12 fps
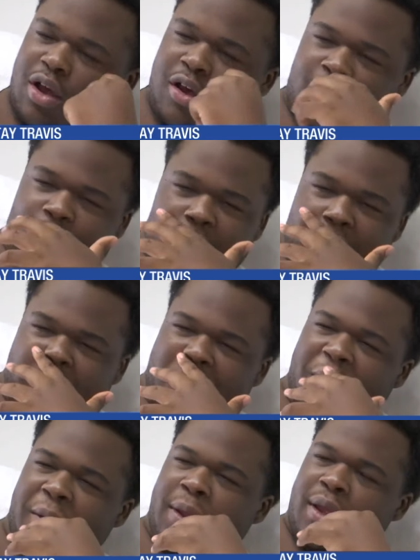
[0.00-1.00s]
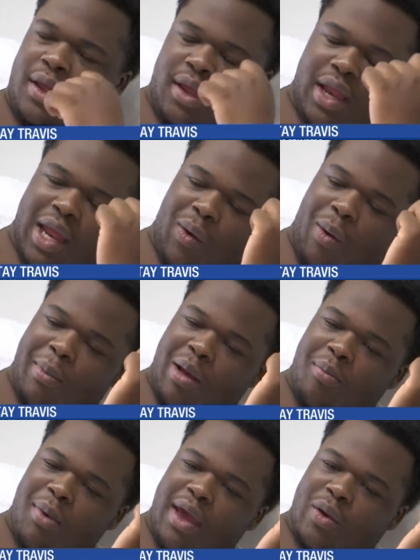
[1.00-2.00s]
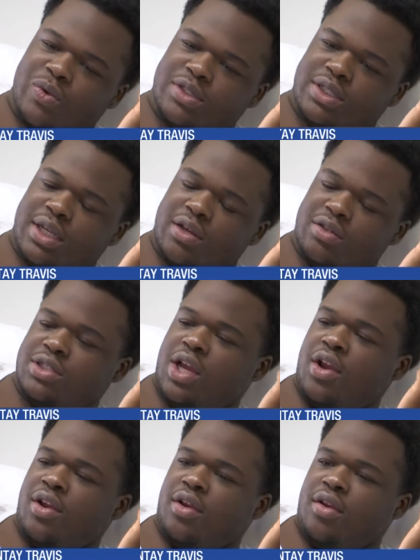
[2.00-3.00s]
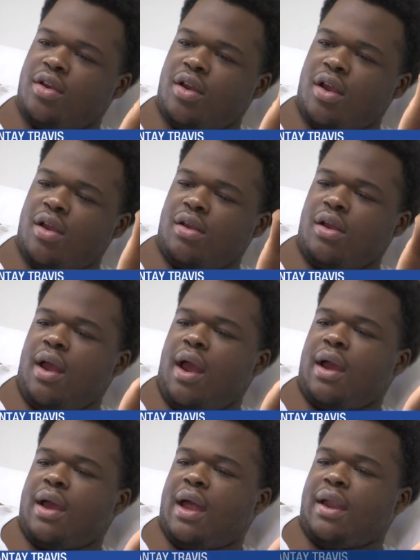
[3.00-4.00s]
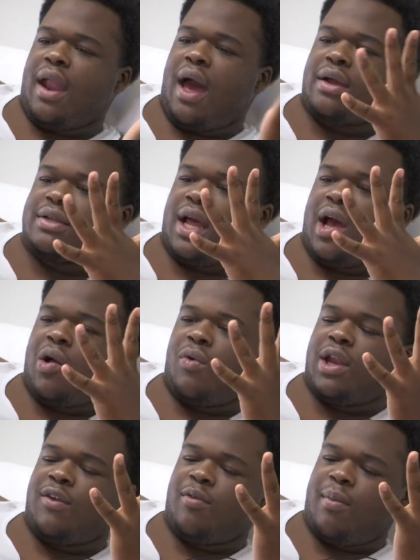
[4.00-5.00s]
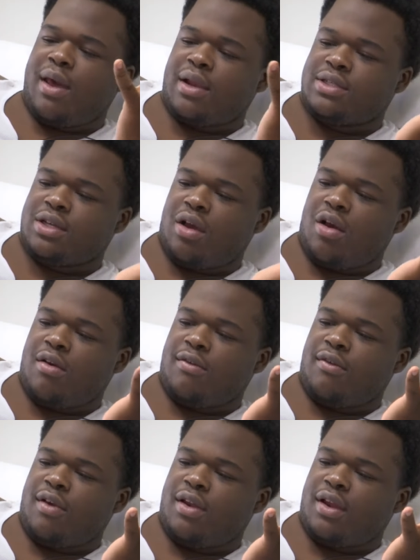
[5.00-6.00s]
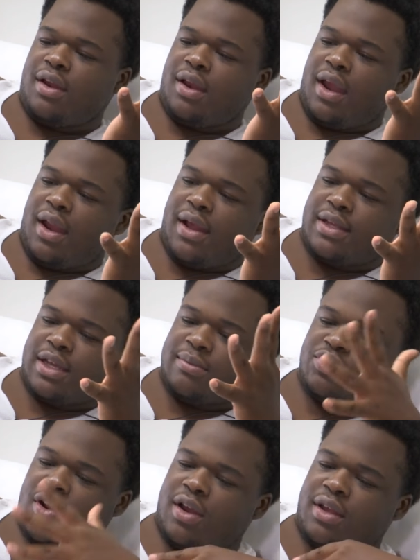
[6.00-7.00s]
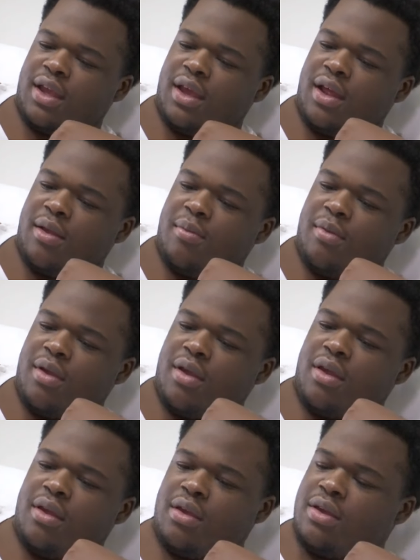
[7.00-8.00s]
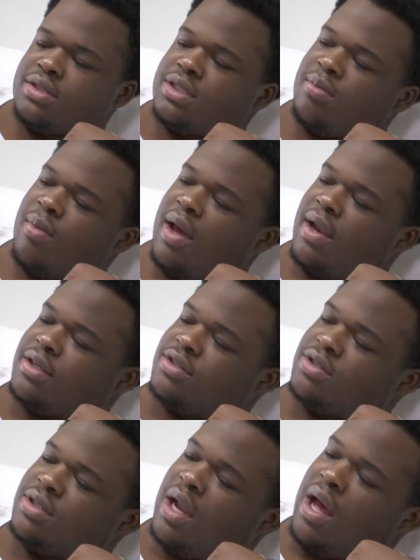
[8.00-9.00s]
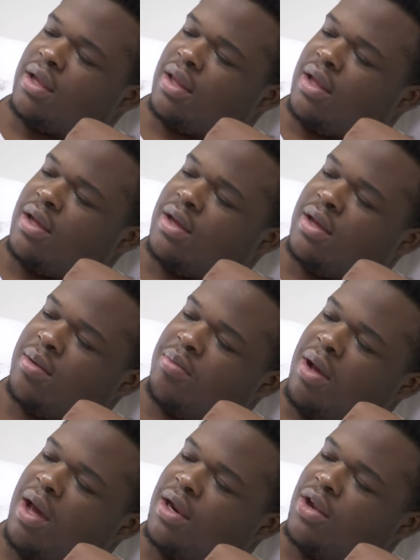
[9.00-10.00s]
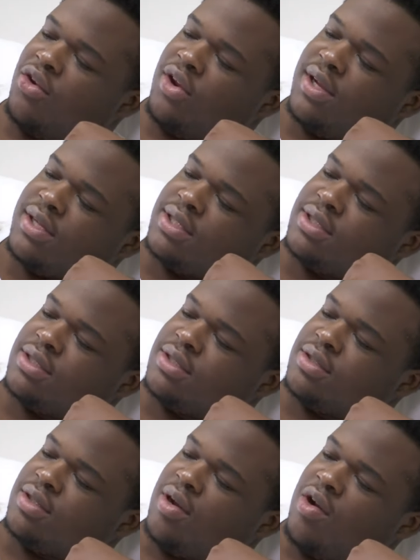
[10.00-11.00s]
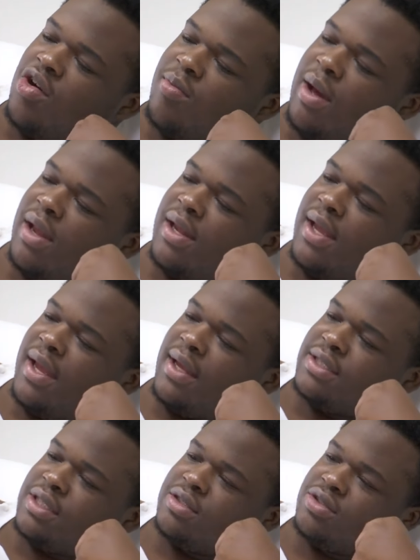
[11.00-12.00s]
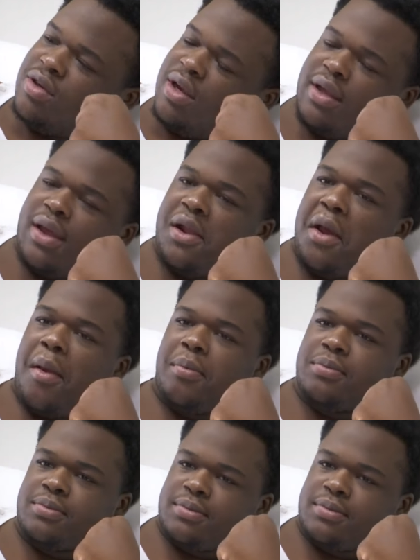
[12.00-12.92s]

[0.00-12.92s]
took off running, and when my back was still turned, I got knocked down when everybody took off running. And as I'm trying to get up, somebody knocked a pot of grease on my legs. I was trying to get up.